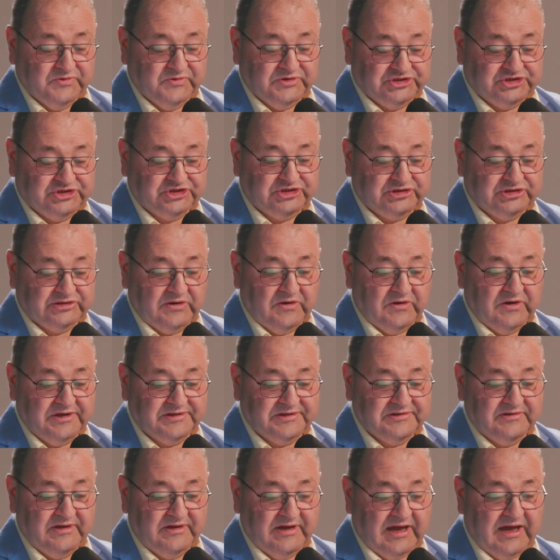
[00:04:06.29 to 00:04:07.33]
was
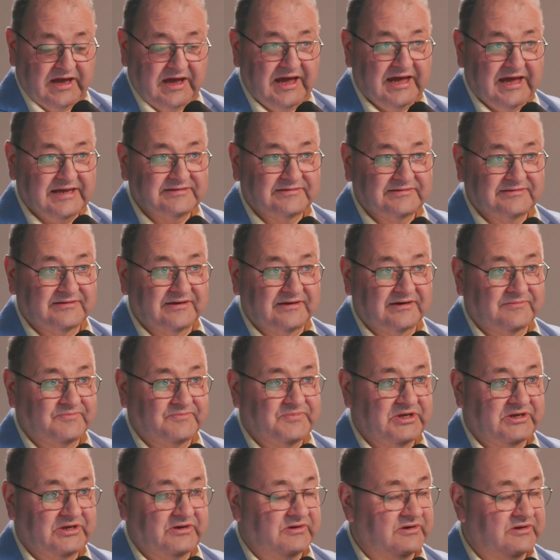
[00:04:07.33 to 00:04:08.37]
strong hunter
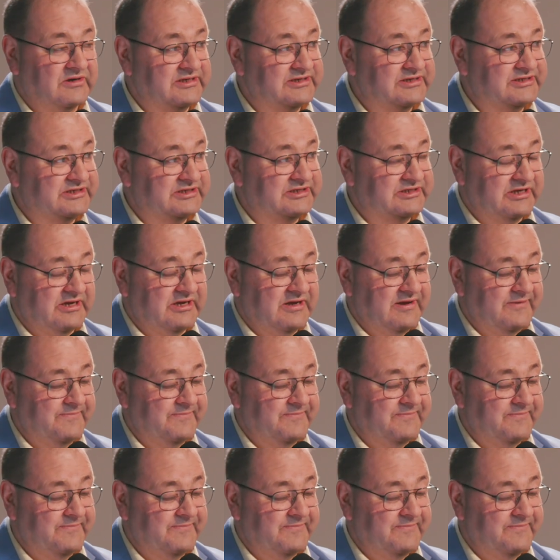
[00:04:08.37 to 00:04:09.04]
because,